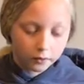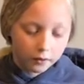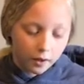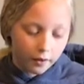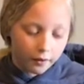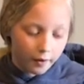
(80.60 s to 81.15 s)

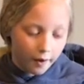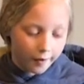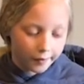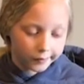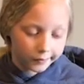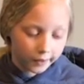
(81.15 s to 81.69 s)
And then
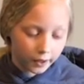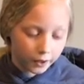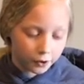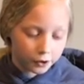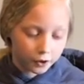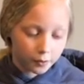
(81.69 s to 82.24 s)
I
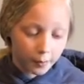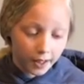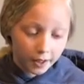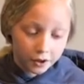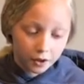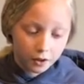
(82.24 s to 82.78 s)
usually match
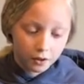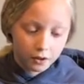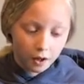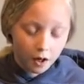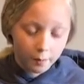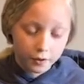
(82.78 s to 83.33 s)
it at the
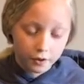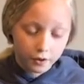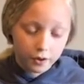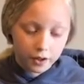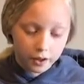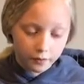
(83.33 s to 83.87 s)
top so they're
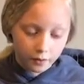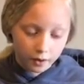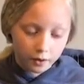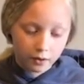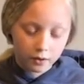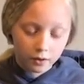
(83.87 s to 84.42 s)
even.
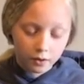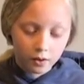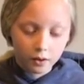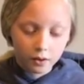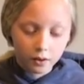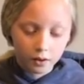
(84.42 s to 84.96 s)

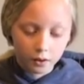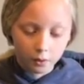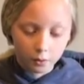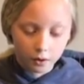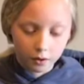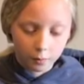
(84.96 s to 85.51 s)
And you
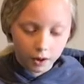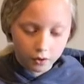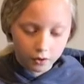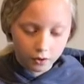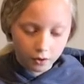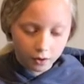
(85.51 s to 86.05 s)
want to make sure
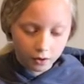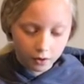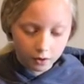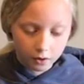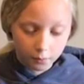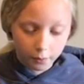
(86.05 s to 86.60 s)

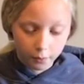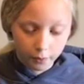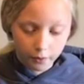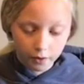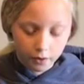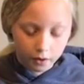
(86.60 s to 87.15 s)
both
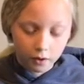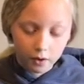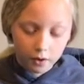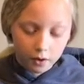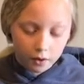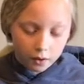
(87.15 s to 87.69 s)
the
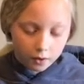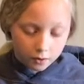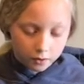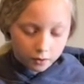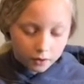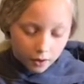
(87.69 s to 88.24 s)

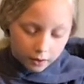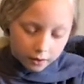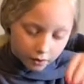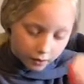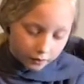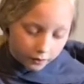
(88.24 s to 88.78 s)
sides are
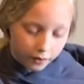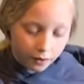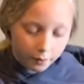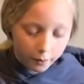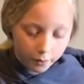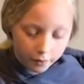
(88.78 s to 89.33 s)
even on
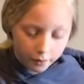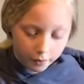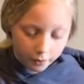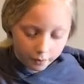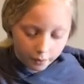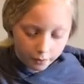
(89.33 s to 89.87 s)
both
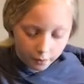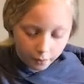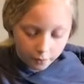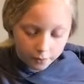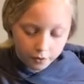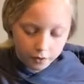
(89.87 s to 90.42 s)
holes.
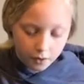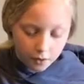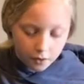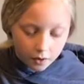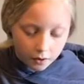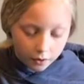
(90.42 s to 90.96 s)

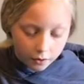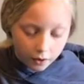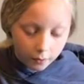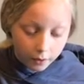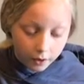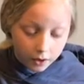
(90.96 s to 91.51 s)
And you're going to
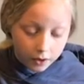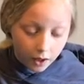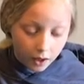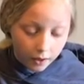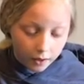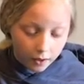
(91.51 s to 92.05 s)
want to tie
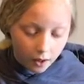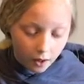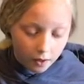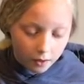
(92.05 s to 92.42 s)
a knot.